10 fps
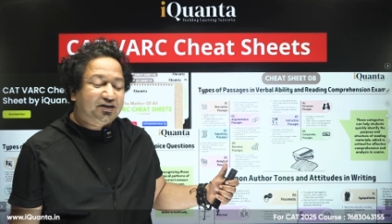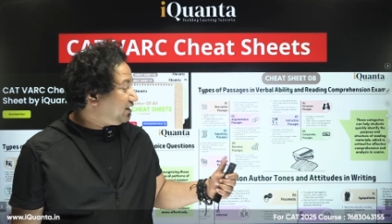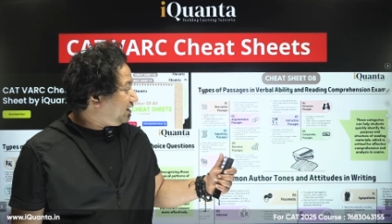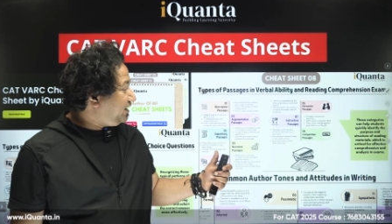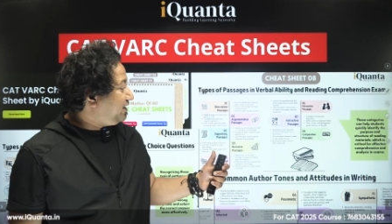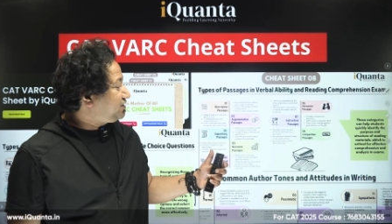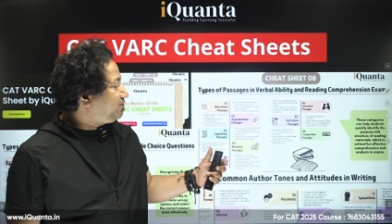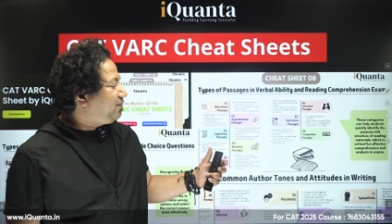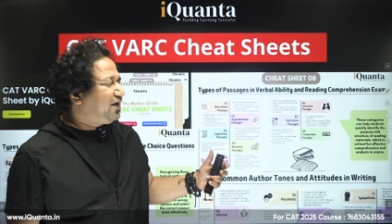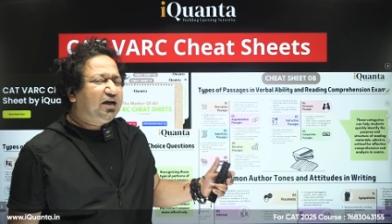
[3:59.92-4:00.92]
It is
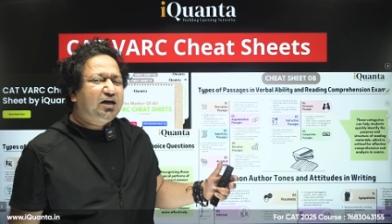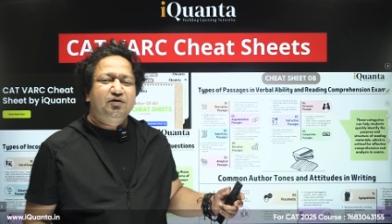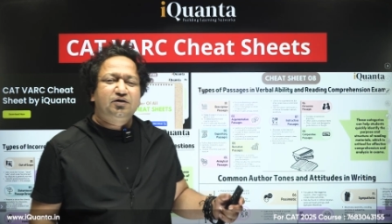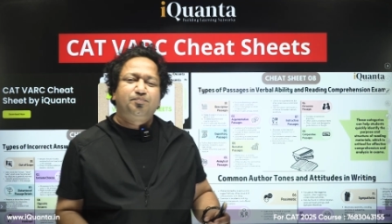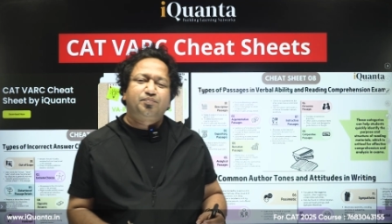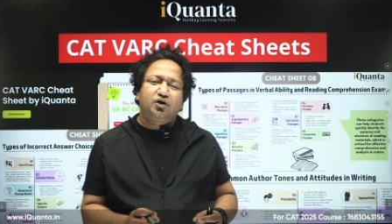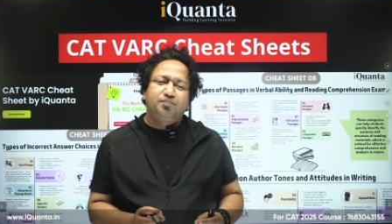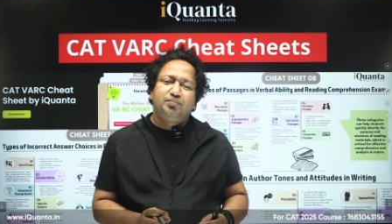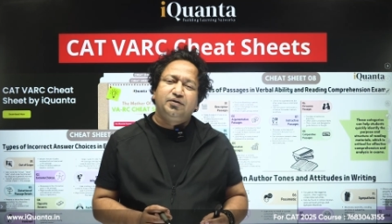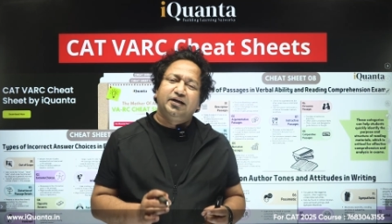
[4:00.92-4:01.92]
made with
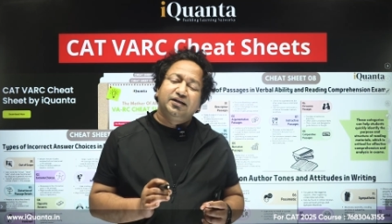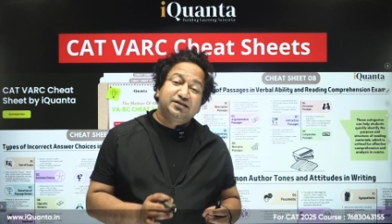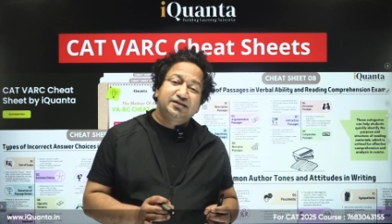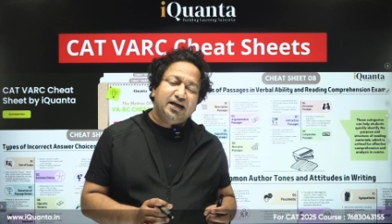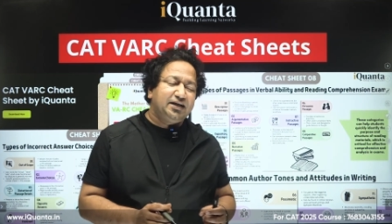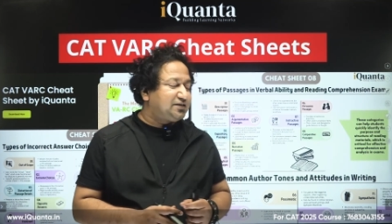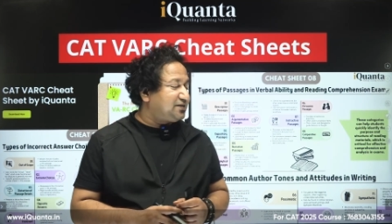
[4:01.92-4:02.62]
proper insights